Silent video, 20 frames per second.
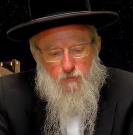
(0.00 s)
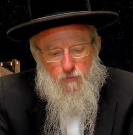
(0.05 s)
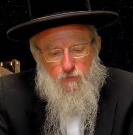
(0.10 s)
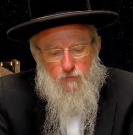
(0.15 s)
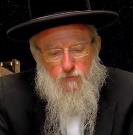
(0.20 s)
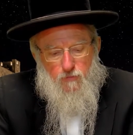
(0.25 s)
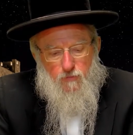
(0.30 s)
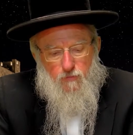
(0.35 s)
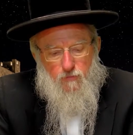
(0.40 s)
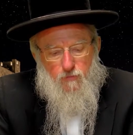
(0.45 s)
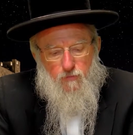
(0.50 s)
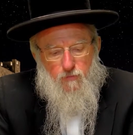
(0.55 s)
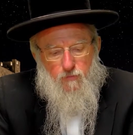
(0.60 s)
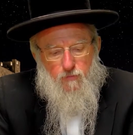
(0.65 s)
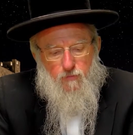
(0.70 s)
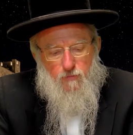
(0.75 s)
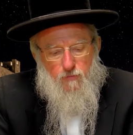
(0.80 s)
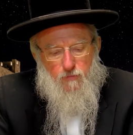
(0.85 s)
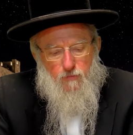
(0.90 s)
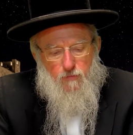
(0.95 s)

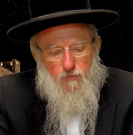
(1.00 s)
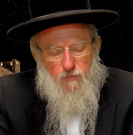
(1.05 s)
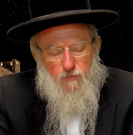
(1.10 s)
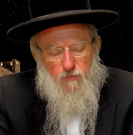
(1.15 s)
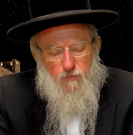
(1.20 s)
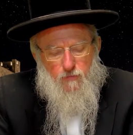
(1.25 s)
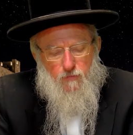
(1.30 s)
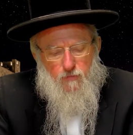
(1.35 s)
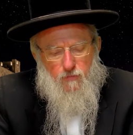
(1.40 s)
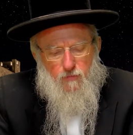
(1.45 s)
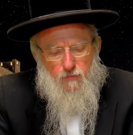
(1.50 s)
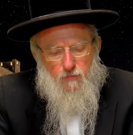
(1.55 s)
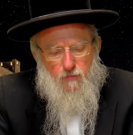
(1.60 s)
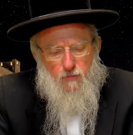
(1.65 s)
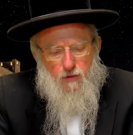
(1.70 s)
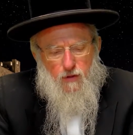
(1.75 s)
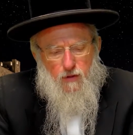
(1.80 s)
(no one is talking)